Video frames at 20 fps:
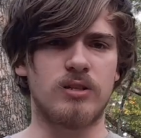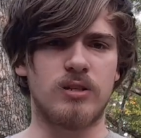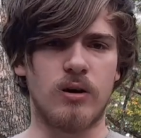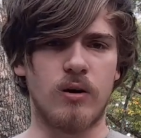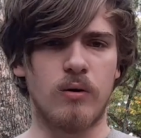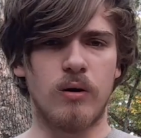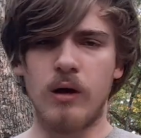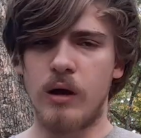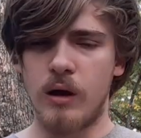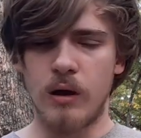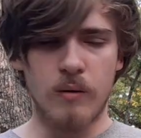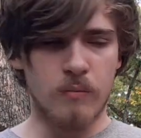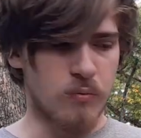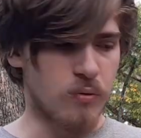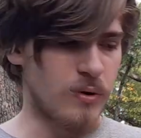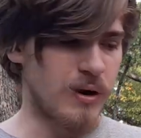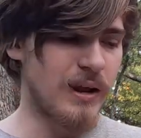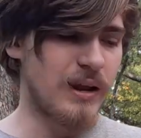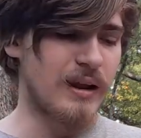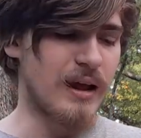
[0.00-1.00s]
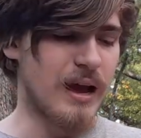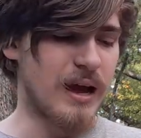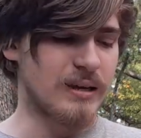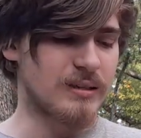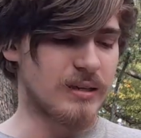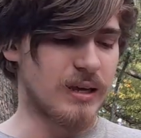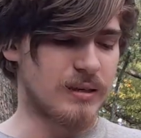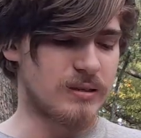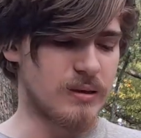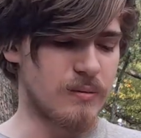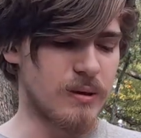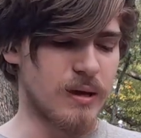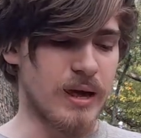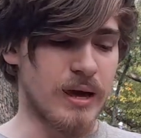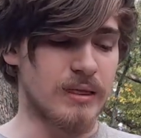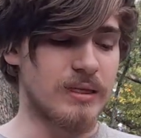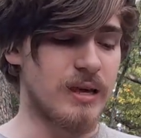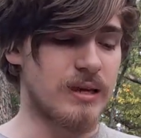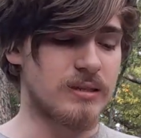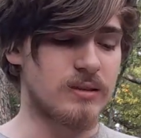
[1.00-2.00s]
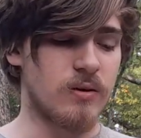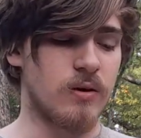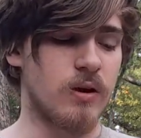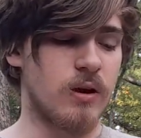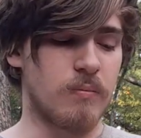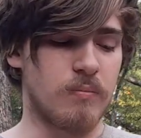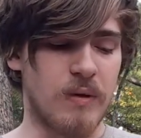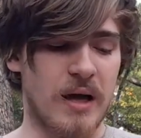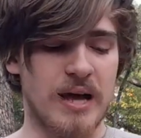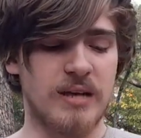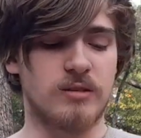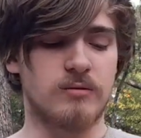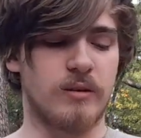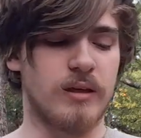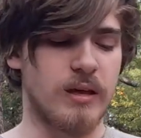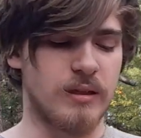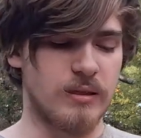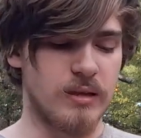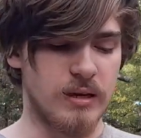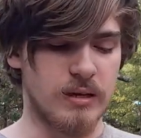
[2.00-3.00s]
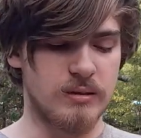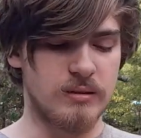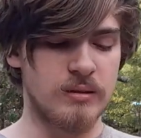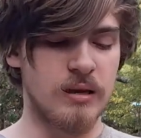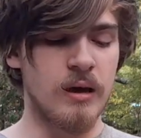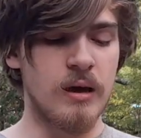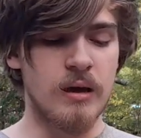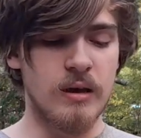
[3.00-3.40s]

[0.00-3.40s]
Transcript: So pretty nice, like something like this on a blaster like this.